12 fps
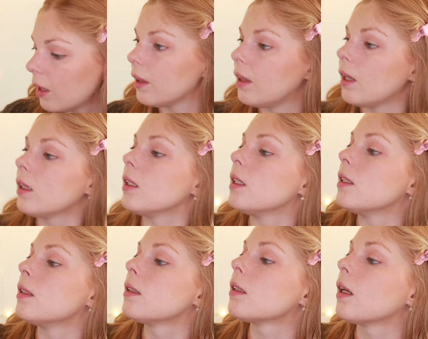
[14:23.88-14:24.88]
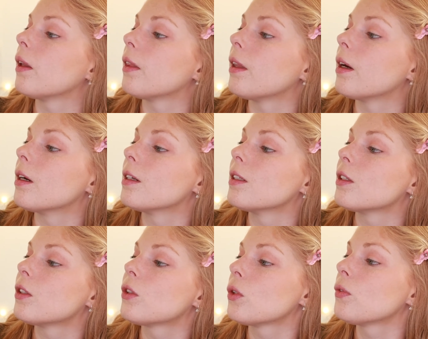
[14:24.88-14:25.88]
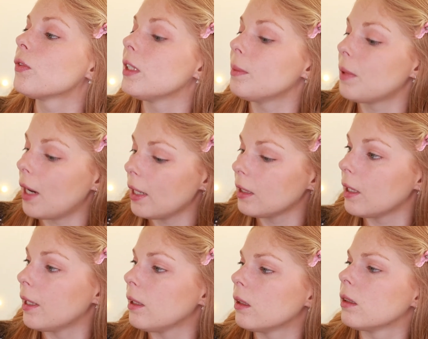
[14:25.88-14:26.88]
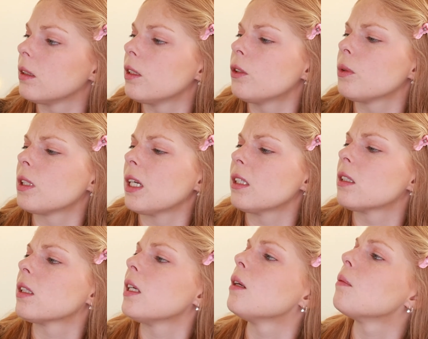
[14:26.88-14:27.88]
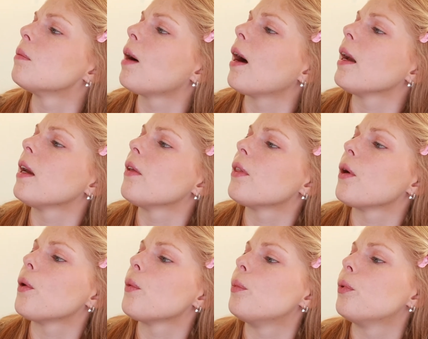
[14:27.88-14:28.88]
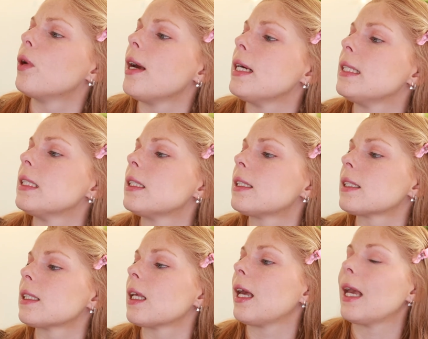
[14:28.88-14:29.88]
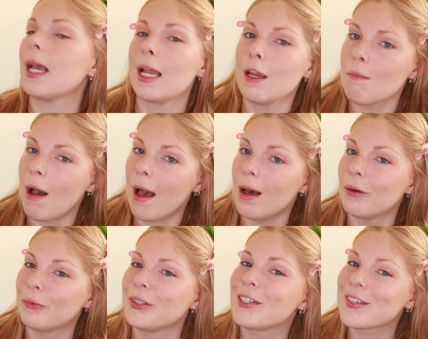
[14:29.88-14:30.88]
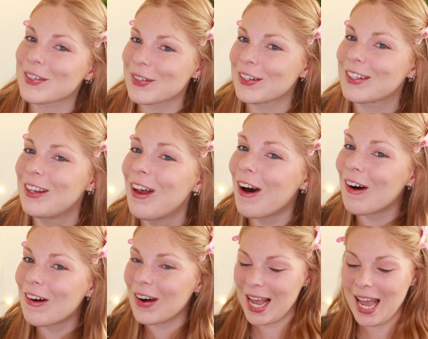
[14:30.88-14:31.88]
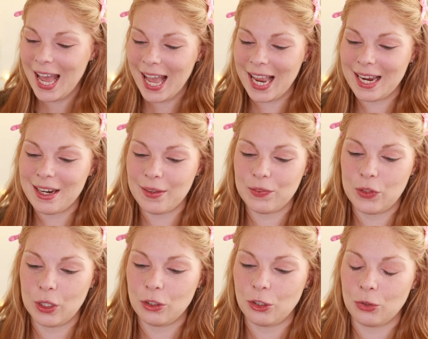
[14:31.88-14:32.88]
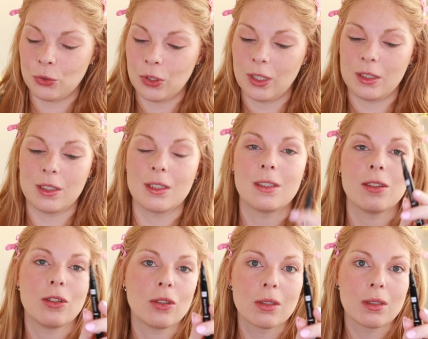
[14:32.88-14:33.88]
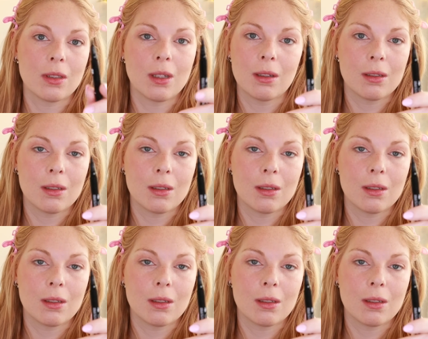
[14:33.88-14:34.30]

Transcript: That is the soft tip eyeliner. This was actually by the brand Hema, which is also a Dutch store, and this is just